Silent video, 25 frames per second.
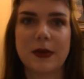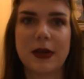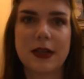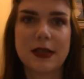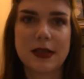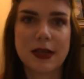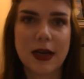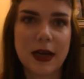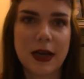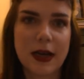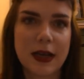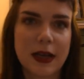my
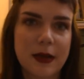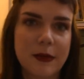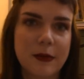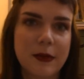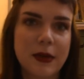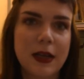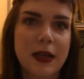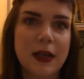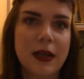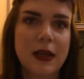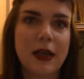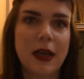
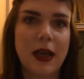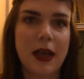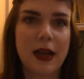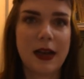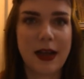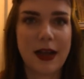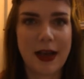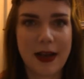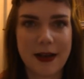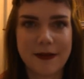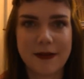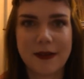time
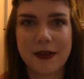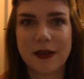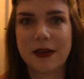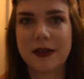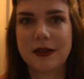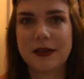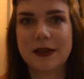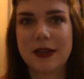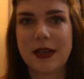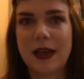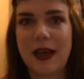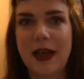and
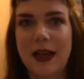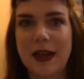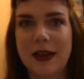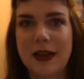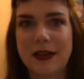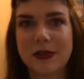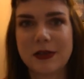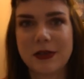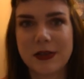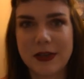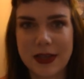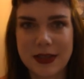effort
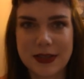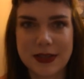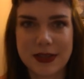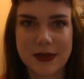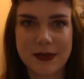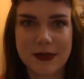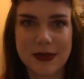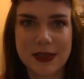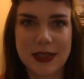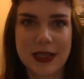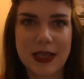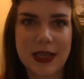and
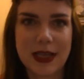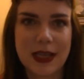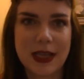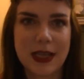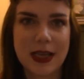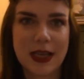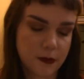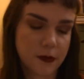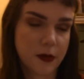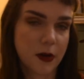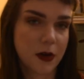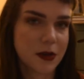creativity.
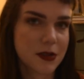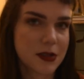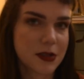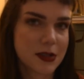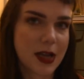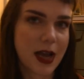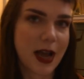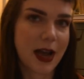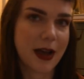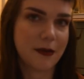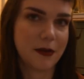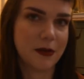First
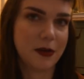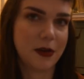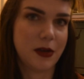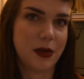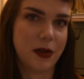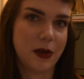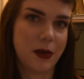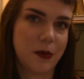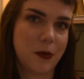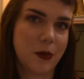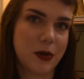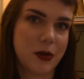
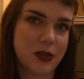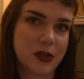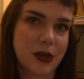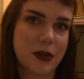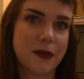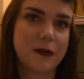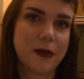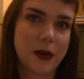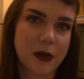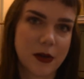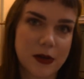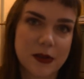avenue, which I
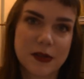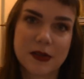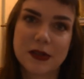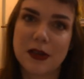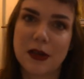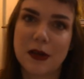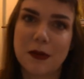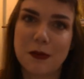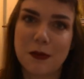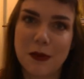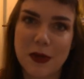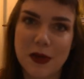focused
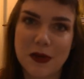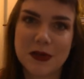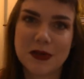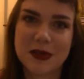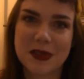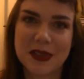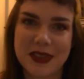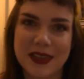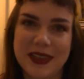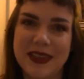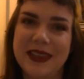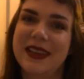on
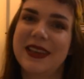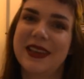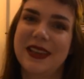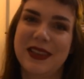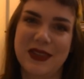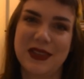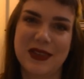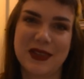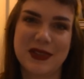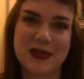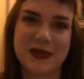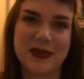mostly
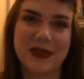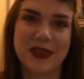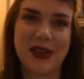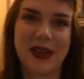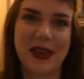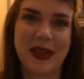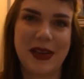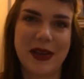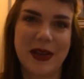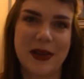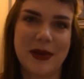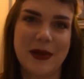in this
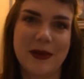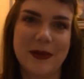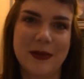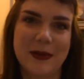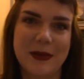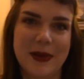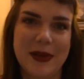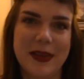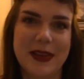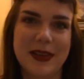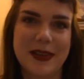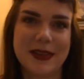video,
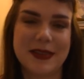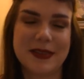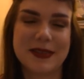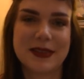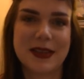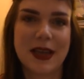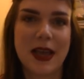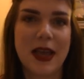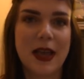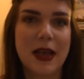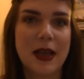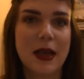is
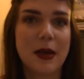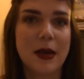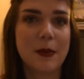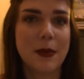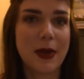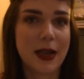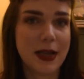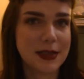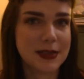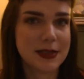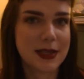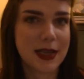
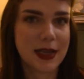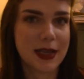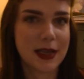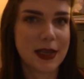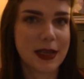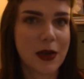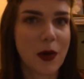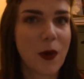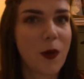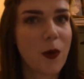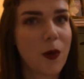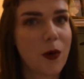
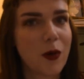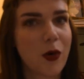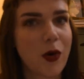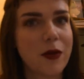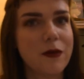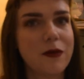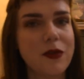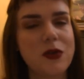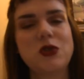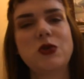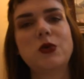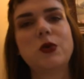painting or
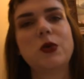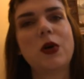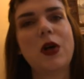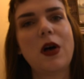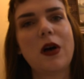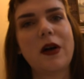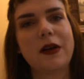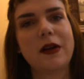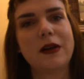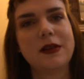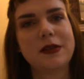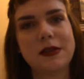visual
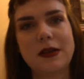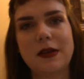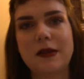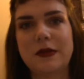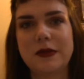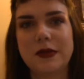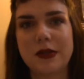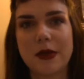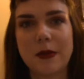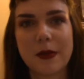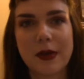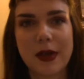art
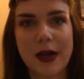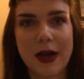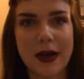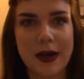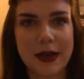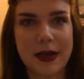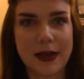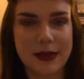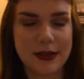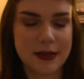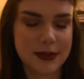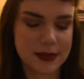of some
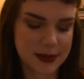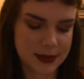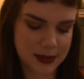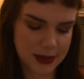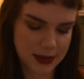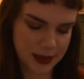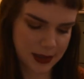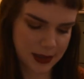kind.